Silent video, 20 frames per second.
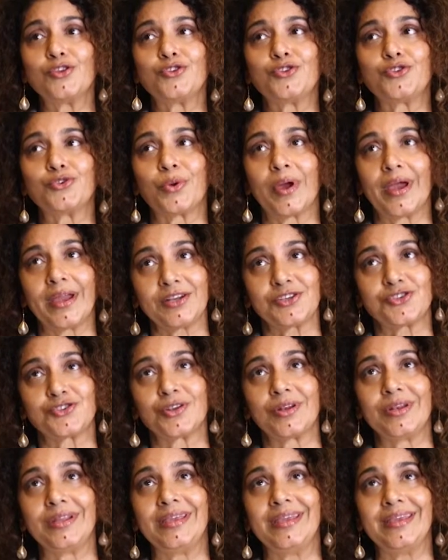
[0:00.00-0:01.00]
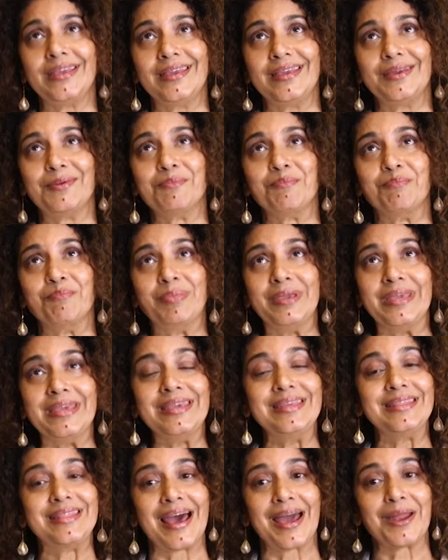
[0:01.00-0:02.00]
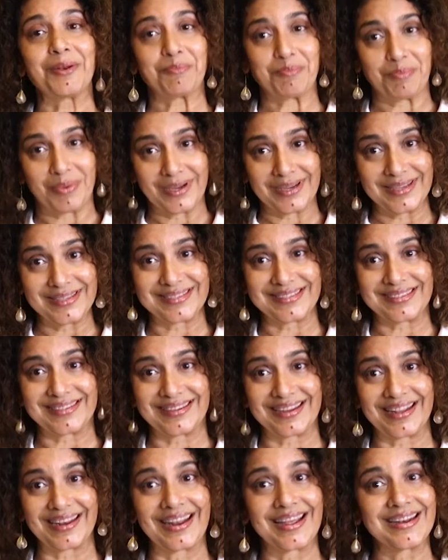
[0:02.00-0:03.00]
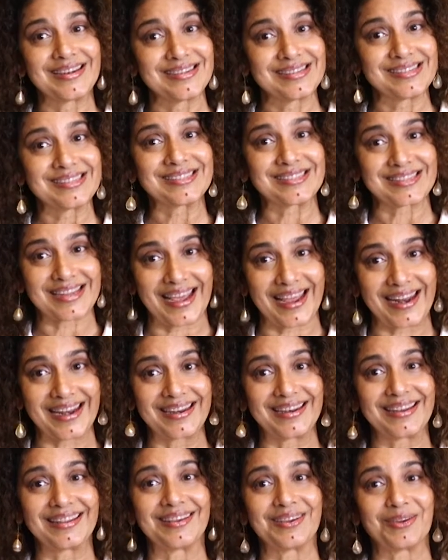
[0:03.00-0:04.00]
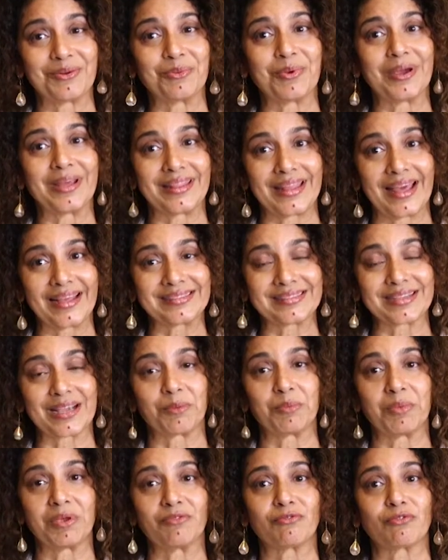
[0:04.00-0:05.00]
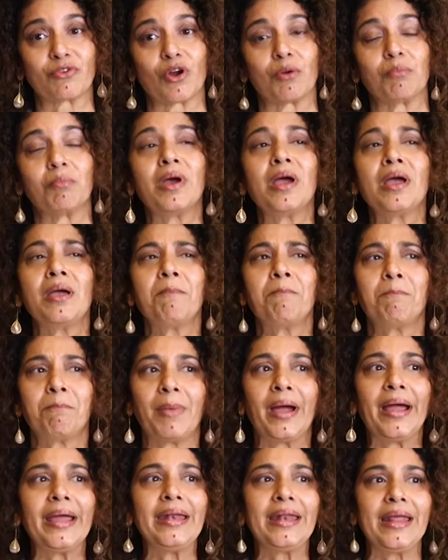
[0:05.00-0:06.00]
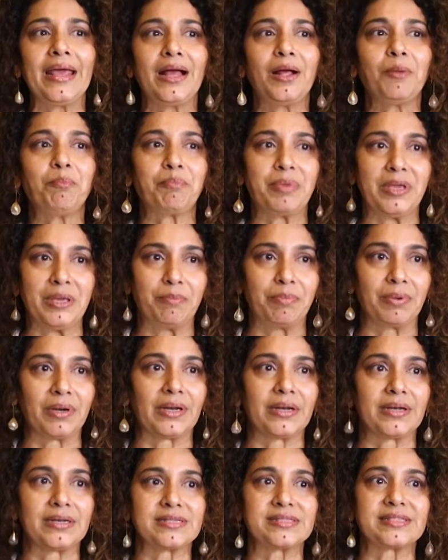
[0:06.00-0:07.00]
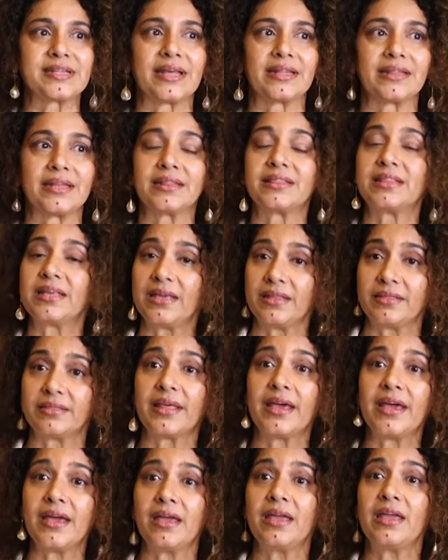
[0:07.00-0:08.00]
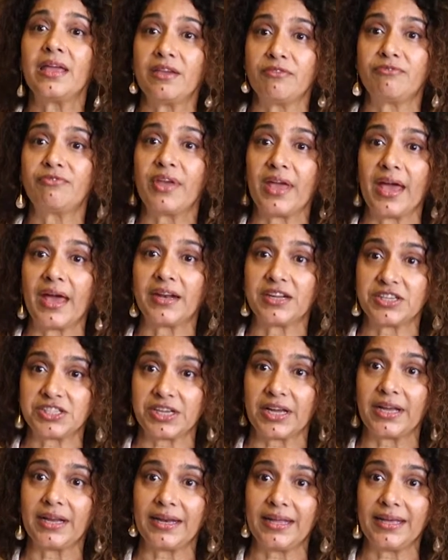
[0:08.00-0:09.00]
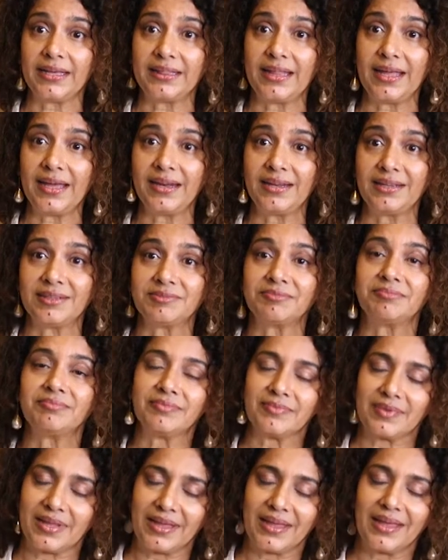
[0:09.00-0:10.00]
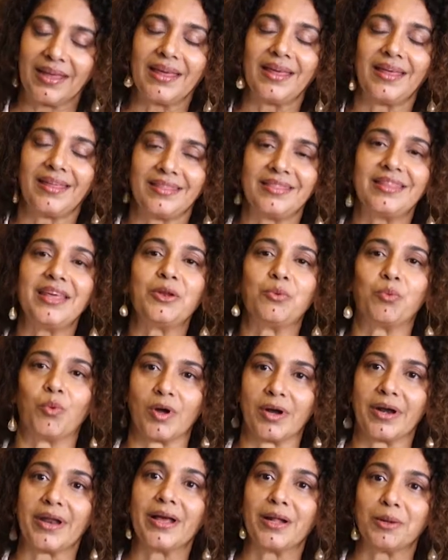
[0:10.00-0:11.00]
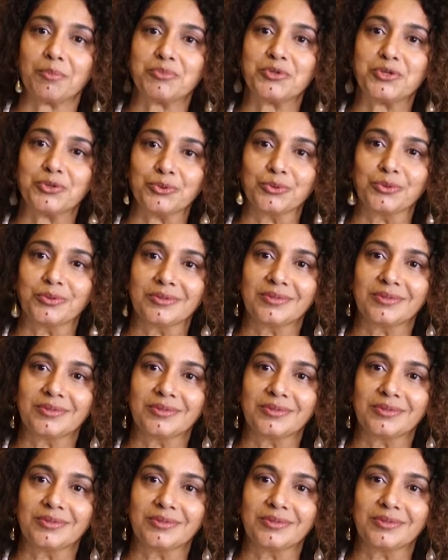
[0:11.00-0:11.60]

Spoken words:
to actually be that person and understand where that's coming from, might help people understand that if they had a child like that, they'd want help too.